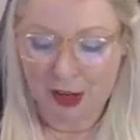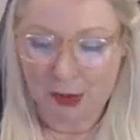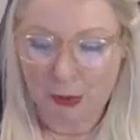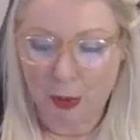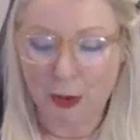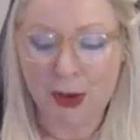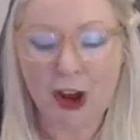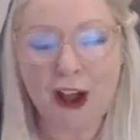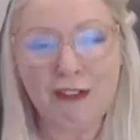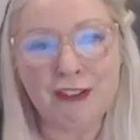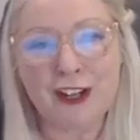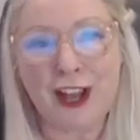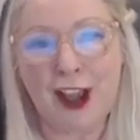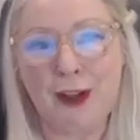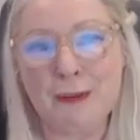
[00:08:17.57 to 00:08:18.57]
But what often
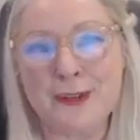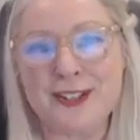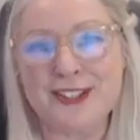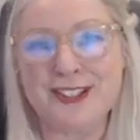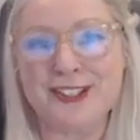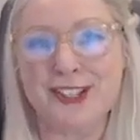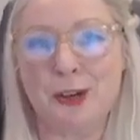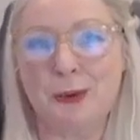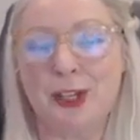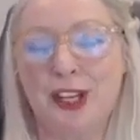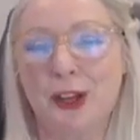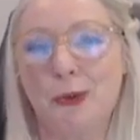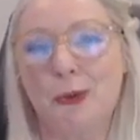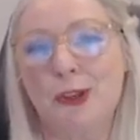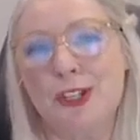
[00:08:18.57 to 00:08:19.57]
happens is that we
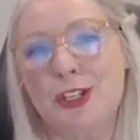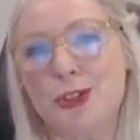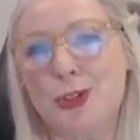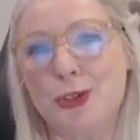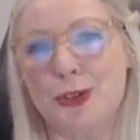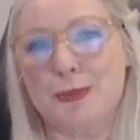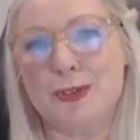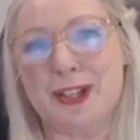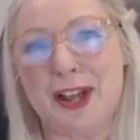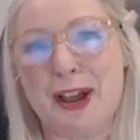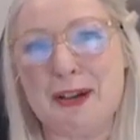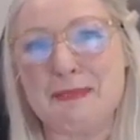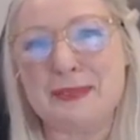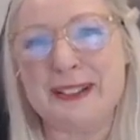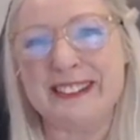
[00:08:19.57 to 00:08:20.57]
get really tripped
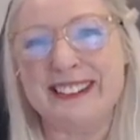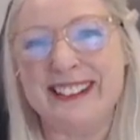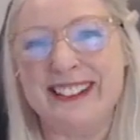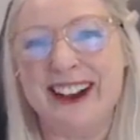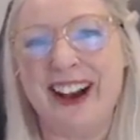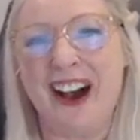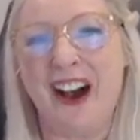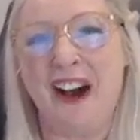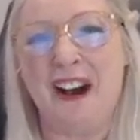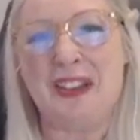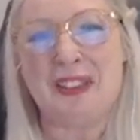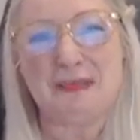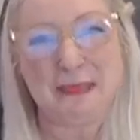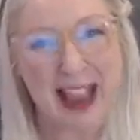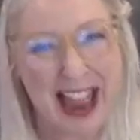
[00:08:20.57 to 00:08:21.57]
up on
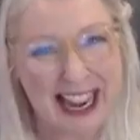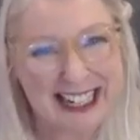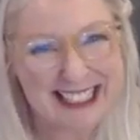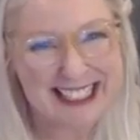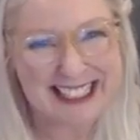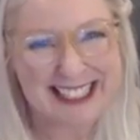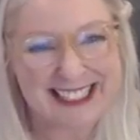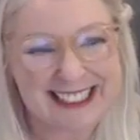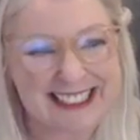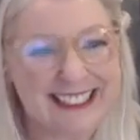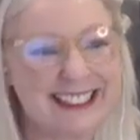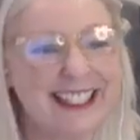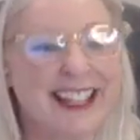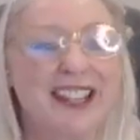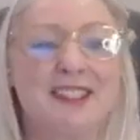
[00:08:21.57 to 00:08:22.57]
the
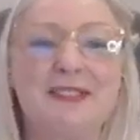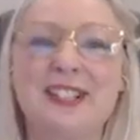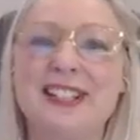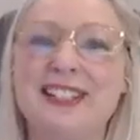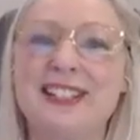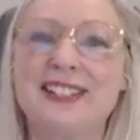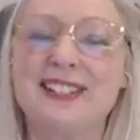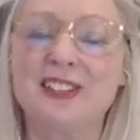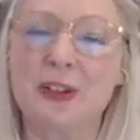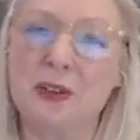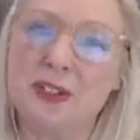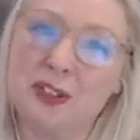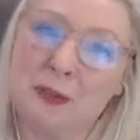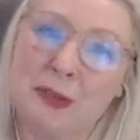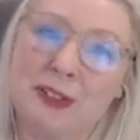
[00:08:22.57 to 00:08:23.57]
packaging and we
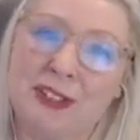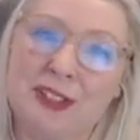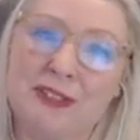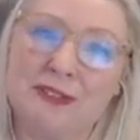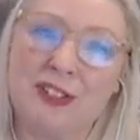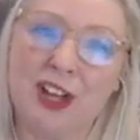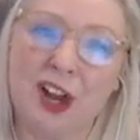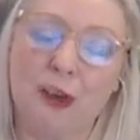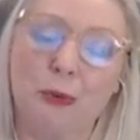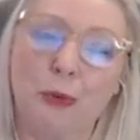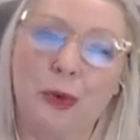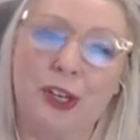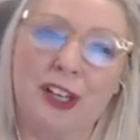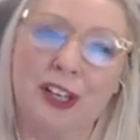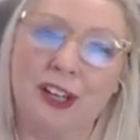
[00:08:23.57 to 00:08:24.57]
don't spend enough time
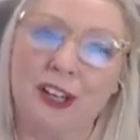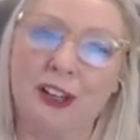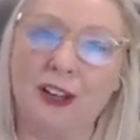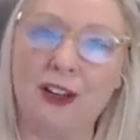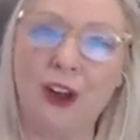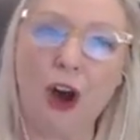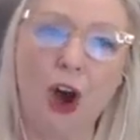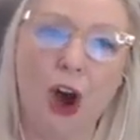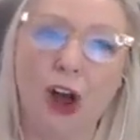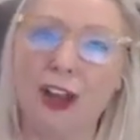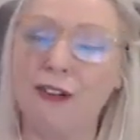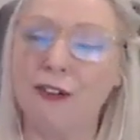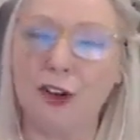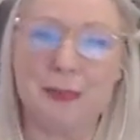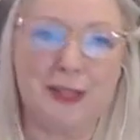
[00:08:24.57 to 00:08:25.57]
working all
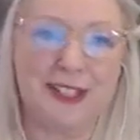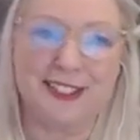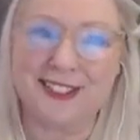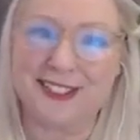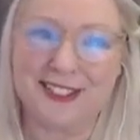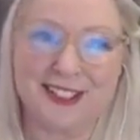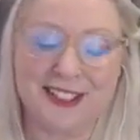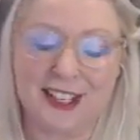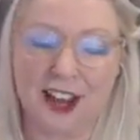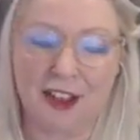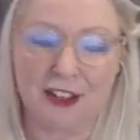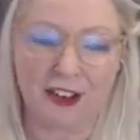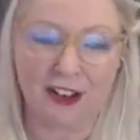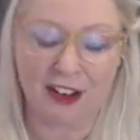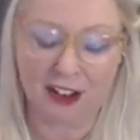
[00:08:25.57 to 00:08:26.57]
of our pieces
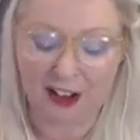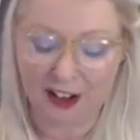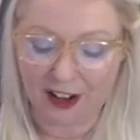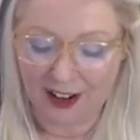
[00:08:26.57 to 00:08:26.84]
together.